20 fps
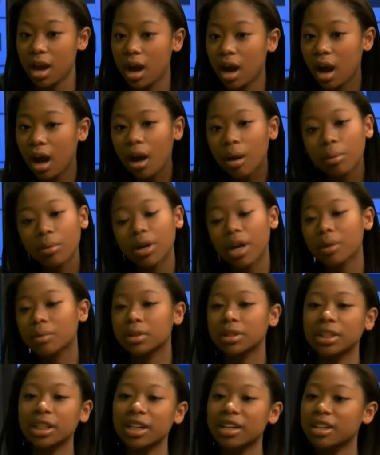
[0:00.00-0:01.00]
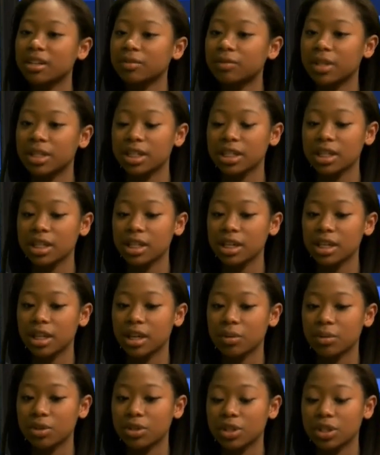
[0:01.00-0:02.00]
When I went there and visited,
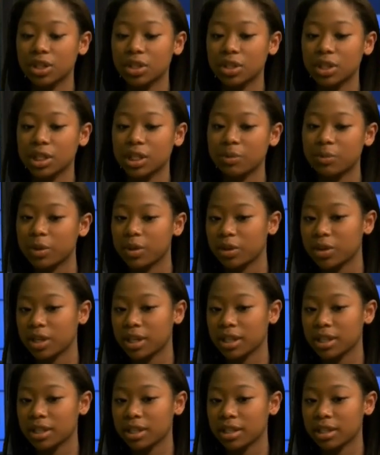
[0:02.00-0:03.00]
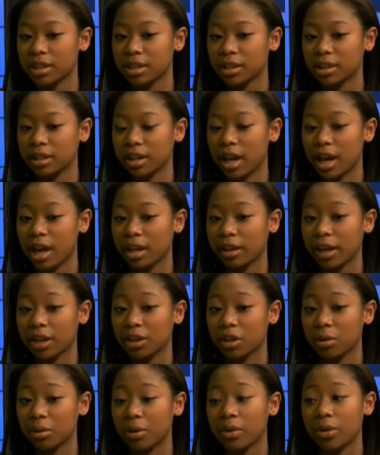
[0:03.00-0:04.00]
it was just an experience like
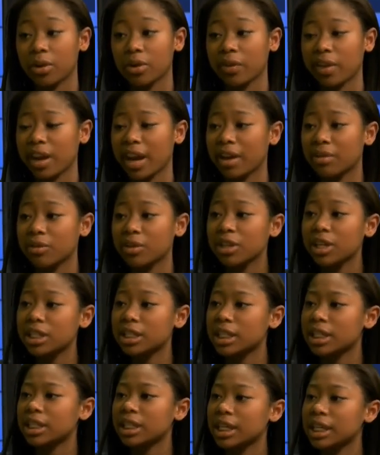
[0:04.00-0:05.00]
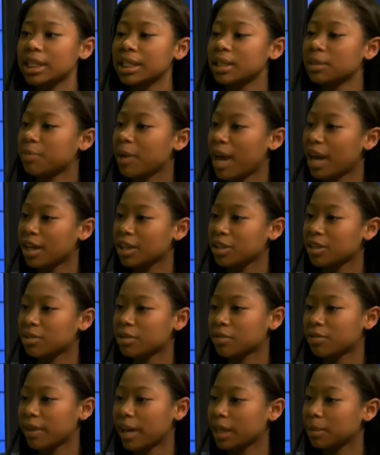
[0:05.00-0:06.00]
no other that I really didn't expect to
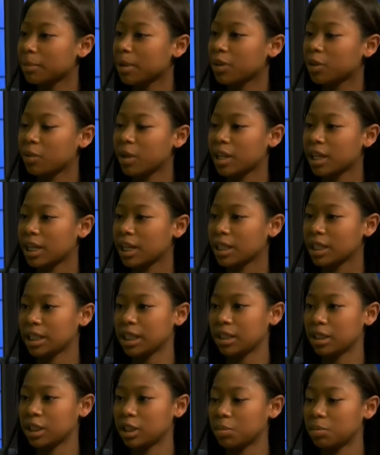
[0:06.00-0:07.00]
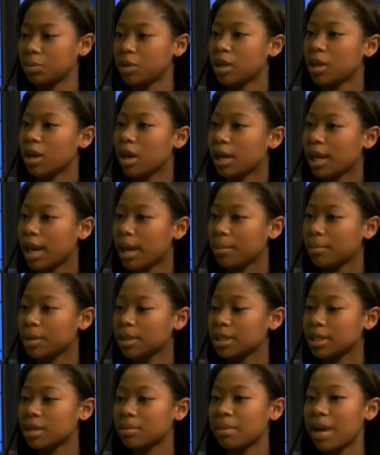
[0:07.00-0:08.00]
affect me in the way that it did. Just being on
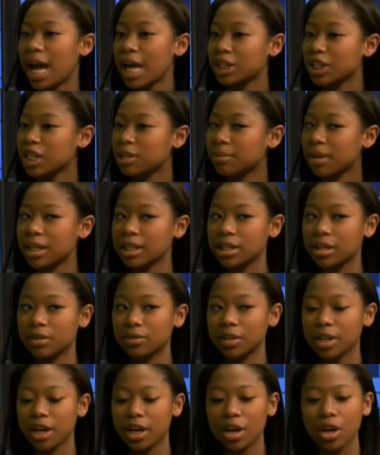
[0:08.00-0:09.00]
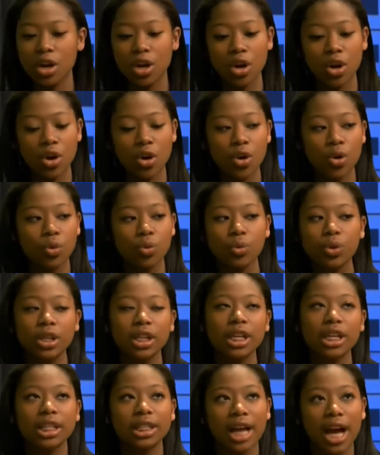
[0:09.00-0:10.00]
campus and imagining myself there
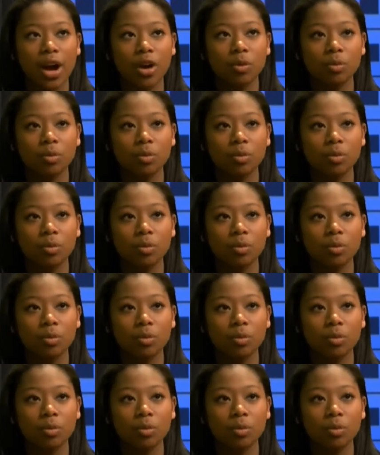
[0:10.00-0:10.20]
really allowed